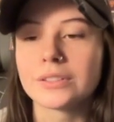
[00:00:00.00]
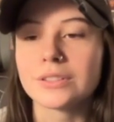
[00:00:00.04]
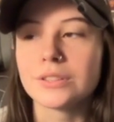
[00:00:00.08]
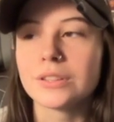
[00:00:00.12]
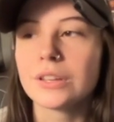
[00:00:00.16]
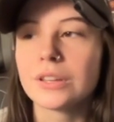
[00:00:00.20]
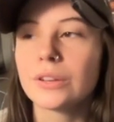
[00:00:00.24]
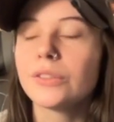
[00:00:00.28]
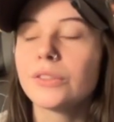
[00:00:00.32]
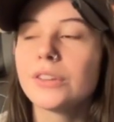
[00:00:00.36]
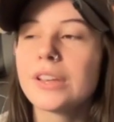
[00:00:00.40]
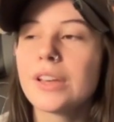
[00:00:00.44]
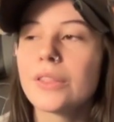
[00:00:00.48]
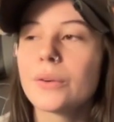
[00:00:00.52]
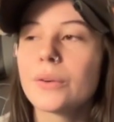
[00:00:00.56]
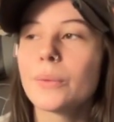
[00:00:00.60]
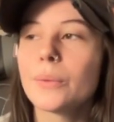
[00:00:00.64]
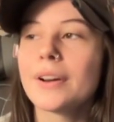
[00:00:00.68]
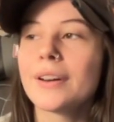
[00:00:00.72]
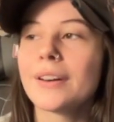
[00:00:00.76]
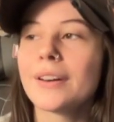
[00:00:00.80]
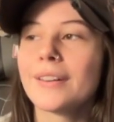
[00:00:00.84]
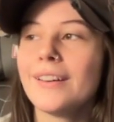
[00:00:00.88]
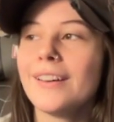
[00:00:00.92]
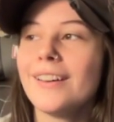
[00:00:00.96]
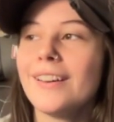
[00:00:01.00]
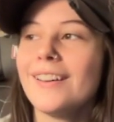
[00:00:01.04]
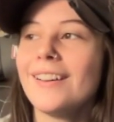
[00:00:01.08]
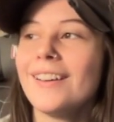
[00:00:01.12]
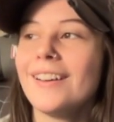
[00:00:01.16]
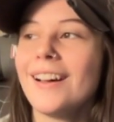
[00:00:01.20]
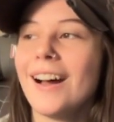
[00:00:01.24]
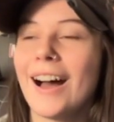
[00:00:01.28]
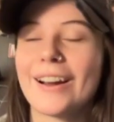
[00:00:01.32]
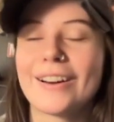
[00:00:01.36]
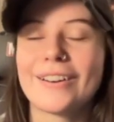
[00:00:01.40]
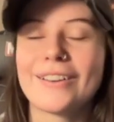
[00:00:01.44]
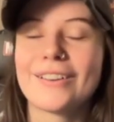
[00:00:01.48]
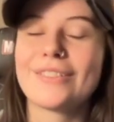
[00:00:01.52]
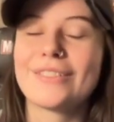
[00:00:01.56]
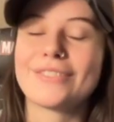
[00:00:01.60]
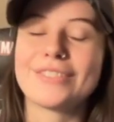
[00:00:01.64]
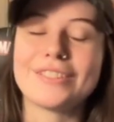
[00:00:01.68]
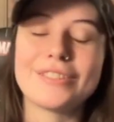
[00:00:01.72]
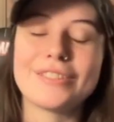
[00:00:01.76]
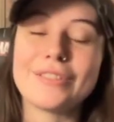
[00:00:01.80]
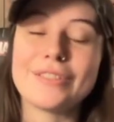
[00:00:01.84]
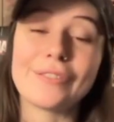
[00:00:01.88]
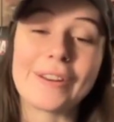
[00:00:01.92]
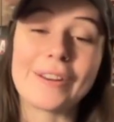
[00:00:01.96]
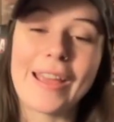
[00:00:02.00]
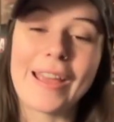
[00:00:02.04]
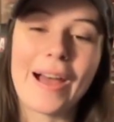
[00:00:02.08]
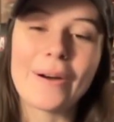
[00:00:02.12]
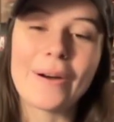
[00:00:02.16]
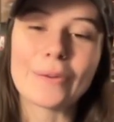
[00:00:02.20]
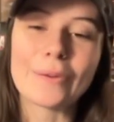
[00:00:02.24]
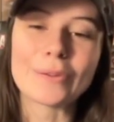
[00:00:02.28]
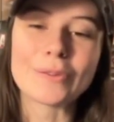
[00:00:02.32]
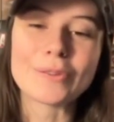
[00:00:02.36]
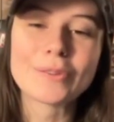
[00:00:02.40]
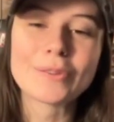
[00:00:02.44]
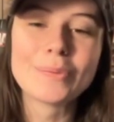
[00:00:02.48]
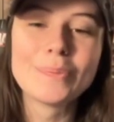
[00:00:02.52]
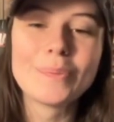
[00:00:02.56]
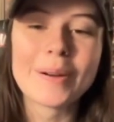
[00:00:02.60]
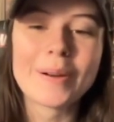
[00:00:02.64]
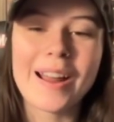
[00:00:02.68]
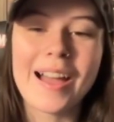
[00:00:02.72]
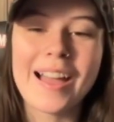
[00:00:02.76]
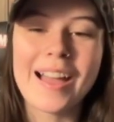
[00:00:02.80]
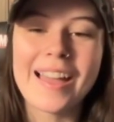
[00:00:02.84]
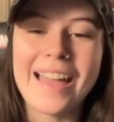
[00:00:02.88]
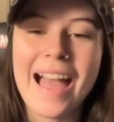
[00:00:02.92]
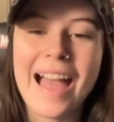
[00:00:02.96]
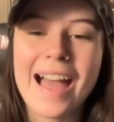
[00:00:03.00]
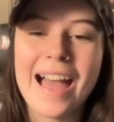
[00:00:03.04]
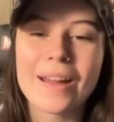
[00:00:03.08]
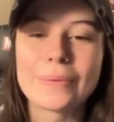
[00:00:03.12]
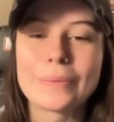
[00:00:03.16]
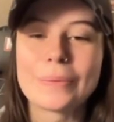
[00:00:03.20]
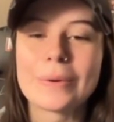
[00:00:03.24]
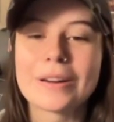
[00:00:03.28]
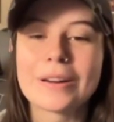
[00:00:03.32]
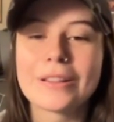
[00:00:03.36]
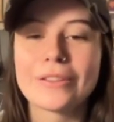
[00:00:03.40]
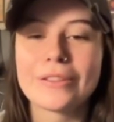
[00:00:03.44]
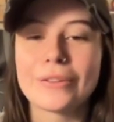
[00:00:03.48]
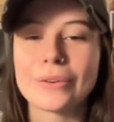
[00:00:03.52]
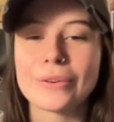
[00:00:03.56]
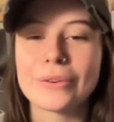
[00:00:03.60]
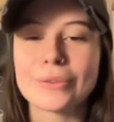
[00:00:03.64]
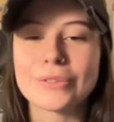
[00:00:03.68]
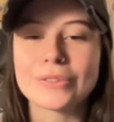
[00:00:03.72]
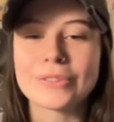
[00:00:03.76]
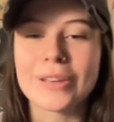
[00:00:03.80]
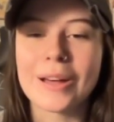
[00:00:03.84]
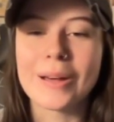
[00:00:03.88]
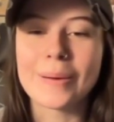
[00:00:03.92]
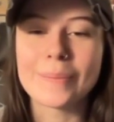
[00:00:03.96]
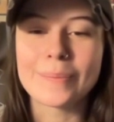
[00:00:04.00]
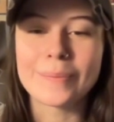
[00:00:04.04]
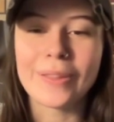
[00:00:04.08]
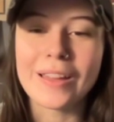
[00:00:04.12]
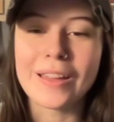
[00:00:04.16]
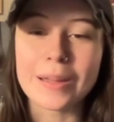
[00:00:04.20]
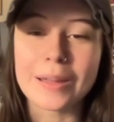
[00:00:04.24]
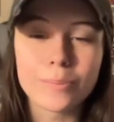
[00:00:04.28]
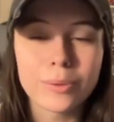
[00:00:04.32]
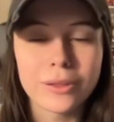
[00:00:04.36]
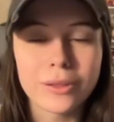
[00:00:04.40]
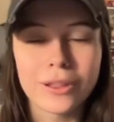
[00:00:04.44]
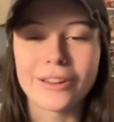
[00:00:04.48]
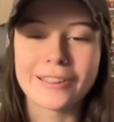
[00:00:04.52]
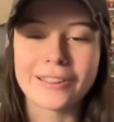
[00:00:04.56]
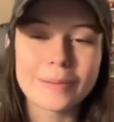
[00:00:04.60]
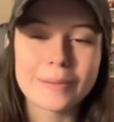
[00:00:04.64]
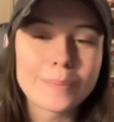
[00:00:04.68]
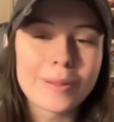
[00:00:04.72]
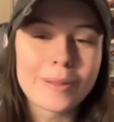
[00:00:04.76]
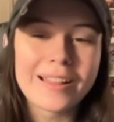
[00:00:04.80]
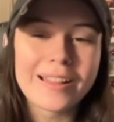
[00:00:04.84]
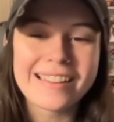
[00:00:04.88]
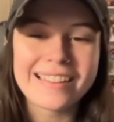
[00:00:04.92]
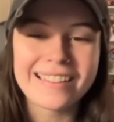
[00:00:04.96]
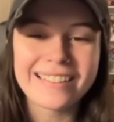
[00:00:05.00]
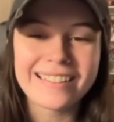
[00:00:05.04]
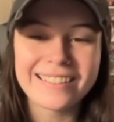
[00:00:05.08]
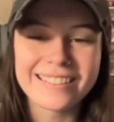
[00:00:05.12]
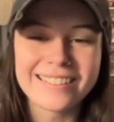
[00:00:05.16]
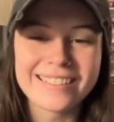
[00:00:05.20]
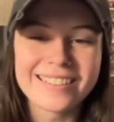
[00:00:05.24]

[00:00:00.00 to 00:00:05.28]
The only other one I don't know if this even counts, but I had one of those um like plug and play